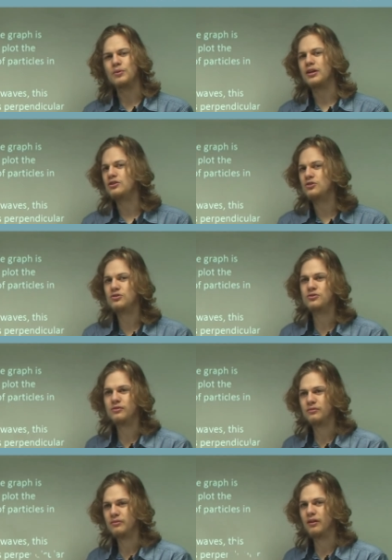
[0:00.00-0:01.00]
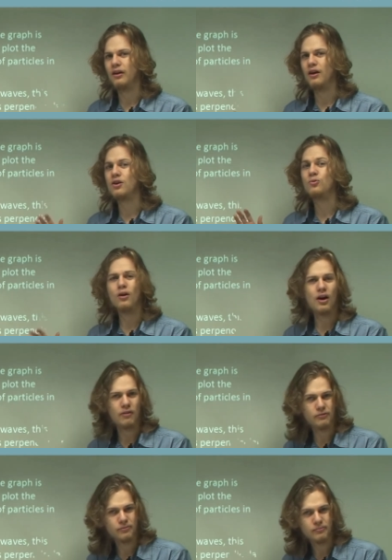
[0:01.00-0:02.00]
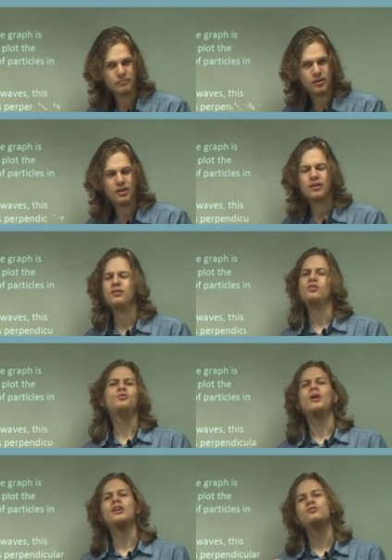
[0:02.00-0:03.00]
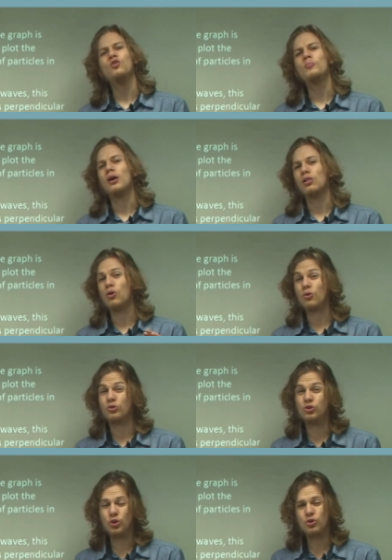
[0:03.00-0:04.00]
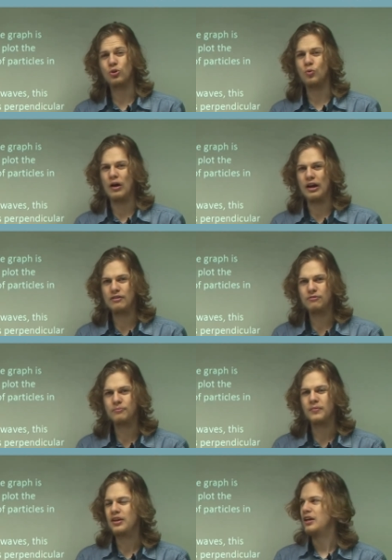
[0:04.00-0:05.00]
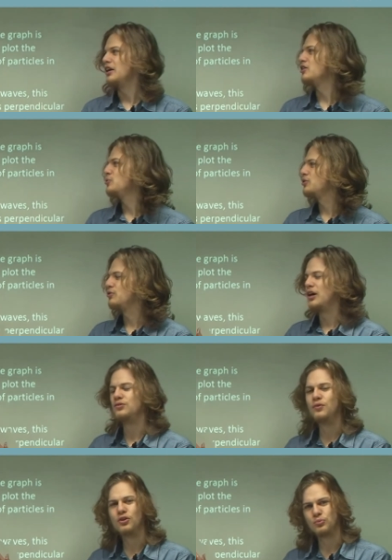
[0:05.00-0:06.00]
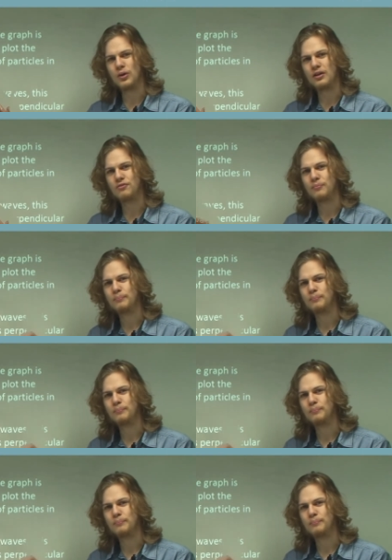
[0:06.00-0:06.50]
we can use a graph to transform a longitudinal wave into a transverse wave.